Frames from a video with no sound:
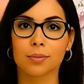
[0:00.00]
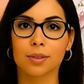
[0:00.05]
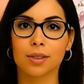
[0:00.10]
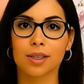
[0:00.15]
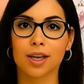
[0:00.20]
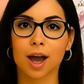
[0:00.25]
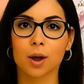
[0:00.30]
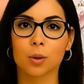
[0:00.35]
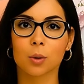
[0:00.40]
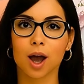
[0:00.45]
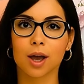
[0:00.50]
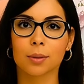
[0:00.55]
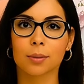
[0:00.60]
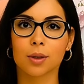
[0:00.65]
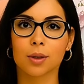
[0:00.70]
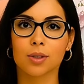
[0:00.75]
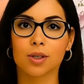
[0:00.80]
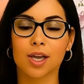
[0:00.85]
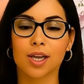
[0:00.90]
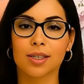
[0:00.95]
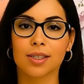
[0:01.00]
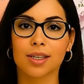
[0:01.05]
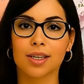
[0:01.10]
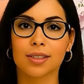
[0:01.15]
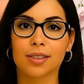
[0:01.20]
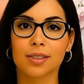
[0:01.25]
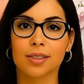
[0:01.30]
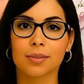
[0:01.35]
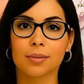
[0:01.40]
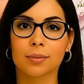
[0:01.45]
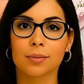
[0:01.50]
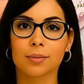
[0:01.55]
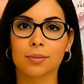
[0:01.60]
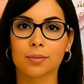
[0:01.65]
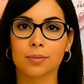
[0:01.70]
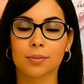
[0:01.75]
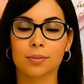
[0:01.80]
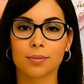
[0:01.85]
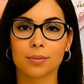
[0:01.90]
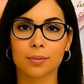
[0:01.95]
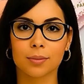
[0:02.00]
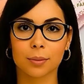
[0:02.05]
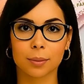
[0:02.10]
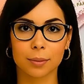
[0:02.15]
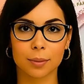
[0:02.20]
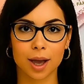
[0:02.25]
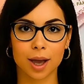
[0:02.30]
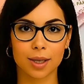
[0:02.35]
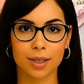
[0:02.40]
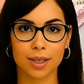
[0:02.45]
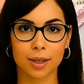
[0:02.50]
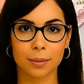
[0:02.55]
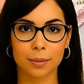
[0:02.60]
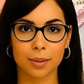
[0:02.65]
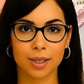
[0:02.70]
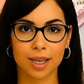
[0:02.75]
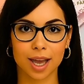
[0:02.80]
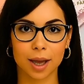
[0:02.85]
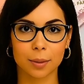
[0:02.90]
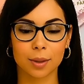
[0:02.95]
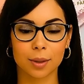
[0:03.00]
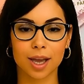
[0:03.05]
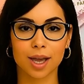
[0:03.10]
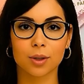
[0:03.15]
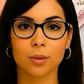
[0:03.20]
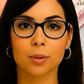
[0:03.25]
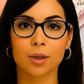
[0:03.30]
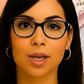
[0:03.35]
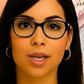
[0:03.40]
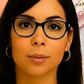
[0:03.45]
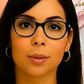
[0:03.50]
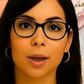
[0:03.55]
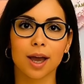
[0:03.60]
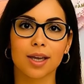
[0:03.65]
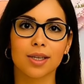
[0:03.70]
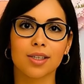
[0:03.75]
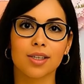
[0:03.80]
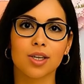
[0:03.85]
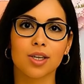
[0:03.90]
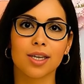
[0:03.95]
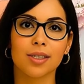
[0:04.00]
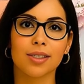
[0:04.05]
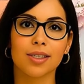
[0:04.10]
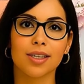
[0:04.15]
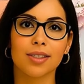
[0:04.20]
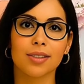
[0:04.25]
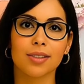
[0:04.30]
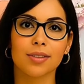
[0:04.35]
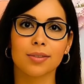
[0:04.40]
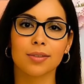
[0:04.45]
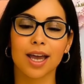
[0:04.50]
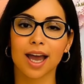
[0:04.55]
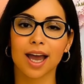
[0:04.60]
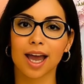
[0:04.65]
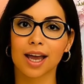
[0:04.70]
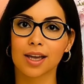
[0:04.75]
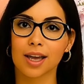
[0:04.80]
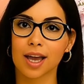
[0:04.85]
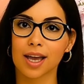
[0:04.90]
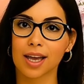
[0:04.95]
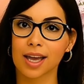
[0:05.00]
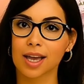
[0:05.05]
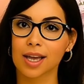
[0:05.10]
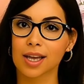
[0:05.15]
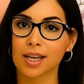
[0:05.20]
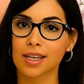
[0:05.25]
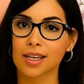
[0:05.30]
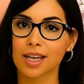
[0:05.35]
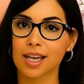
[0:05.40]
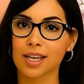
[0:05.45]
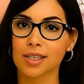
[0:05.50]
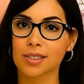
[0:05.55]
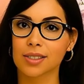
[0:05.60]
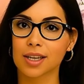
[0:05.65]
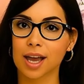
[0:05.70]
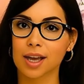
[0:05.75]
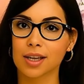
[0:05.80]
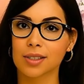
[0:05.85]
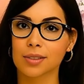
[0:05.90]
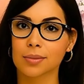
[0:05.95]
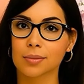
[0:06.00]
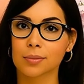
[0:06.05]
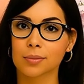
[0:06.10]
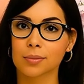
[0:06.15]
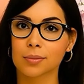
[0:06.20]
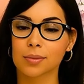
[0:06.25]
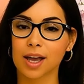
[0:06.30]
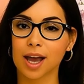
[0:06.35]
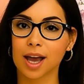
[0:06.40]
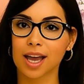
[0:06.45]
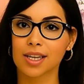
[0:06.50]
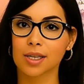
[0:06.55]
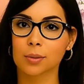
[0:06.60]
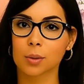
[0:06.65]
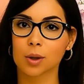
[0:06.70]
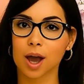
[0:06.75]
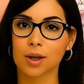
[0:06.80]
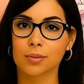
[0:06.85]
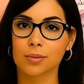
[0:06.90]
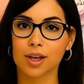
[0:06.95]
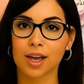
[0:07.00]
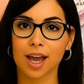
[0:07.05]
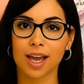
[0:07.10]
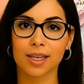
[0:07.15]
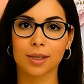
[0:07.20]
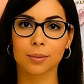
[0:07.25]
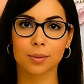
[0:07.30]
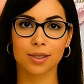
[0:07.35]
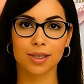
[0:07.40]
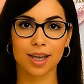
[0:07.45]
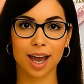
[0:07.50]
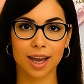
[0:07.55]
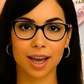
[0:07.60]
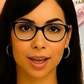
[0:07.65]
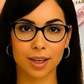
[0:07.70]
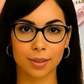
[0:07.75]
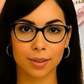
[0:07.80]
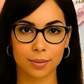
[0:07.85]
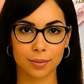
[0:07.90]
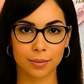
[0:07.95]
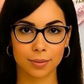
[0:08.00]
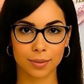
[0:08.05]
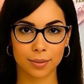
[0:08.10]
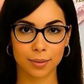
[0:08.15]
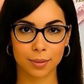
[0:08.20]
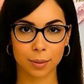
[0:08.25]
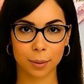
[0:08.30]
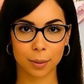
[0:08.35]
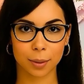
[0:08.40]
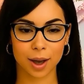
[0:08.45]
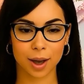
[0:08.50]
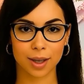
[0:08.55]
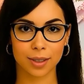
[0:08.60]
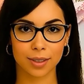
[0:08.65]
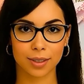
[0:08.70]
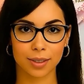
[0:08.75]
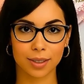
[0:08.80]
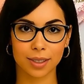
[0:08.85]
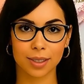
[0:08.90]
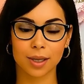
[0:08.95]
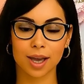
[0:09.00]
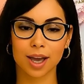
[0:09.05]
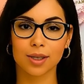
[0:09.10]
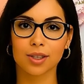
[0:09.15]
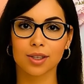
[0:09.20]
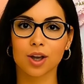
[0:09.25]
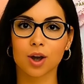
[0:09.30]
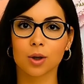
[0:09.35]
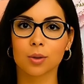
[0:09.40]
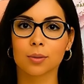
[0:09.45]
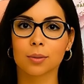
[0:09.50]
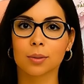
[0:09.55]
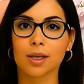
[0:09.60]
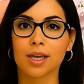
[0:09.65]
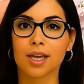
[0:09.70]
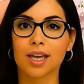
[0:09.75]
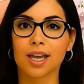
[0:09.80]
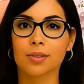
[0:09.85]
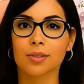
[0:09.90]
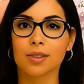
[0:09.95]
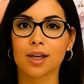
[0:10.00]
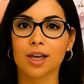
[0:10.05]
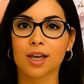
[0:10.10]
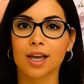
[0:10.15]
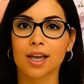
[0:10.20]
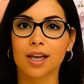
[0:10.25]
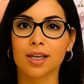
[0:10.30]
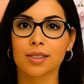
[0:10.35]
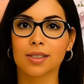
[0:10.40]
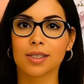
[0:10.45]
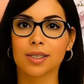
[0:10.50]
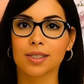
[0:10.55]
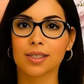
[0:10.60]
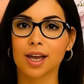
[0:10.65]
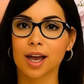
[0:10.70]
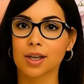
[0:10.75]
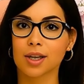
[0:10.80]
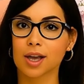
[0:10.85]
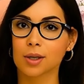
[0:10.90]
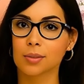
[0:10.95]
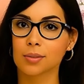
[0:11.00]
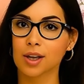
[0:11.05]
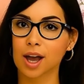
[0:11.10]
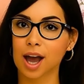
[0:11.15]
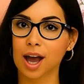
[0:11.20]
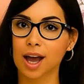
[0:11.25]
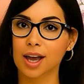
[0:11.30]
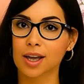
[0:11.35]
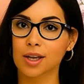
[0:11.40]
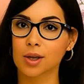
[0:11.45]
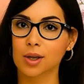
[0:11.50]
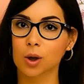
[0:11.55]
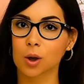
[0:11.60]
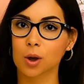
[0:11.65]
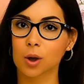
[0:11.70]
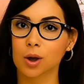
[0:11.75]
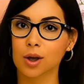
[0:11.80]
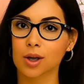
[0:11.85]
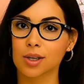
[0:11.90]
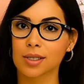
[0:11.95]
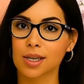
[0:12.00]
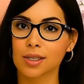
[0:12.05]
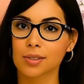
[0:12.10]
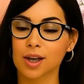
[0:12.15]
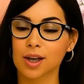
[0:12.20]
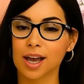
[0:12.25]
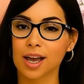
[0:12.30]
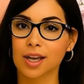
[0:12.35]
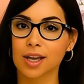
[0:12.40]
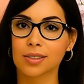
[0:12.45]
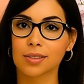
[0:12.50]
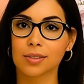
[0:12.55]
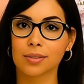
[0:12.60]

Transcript: Now, what about Jesus? Muslims deeply respect Jesus, aka Isa, as a prophet and the Messiah, but they don't believe he is the Son of God or divine.